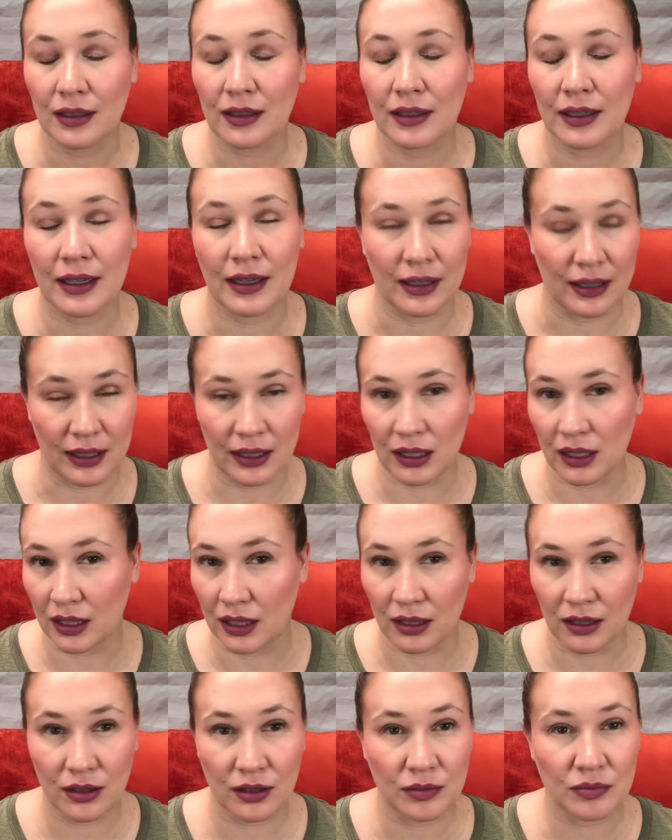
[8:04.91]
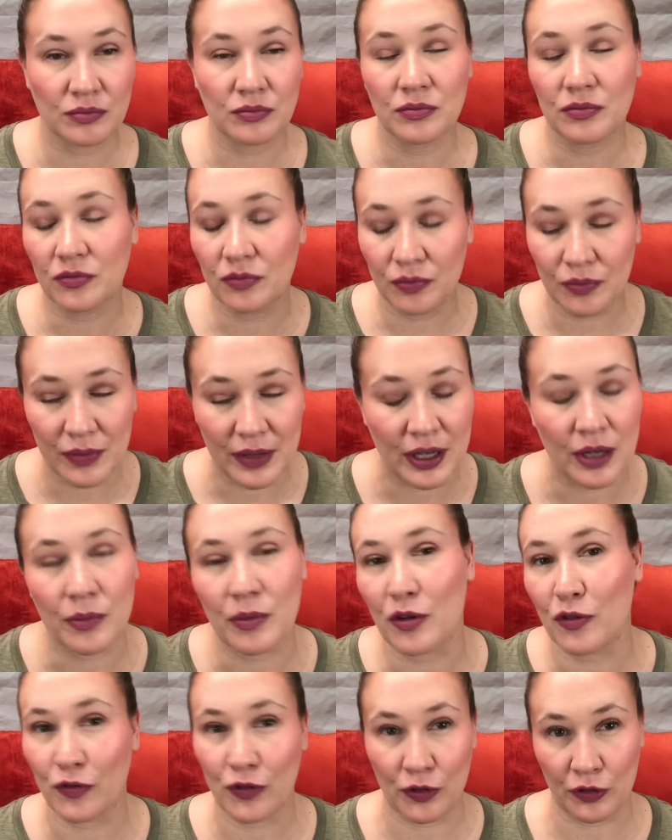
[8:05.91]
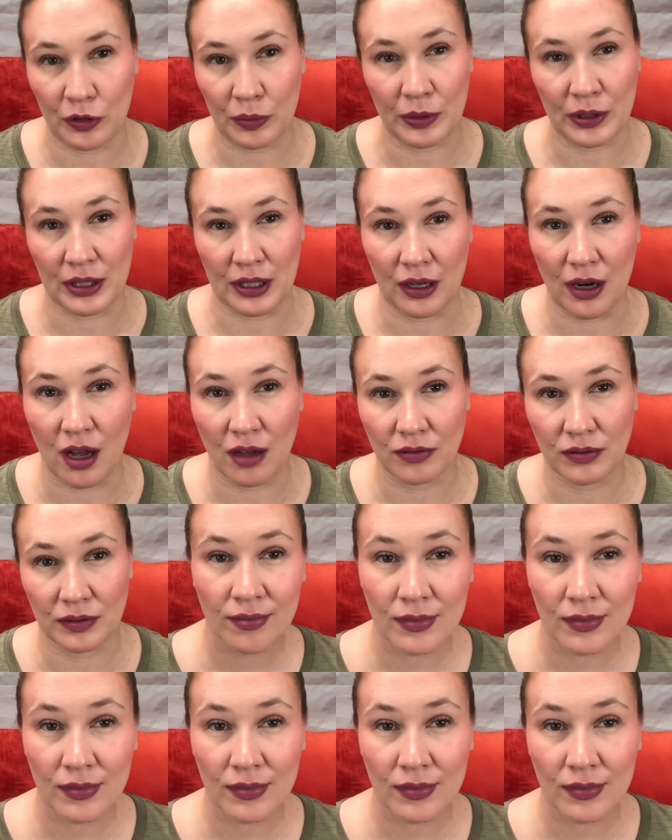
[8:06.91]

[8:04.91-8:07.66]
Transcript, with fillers: Get it a minimum 50% off.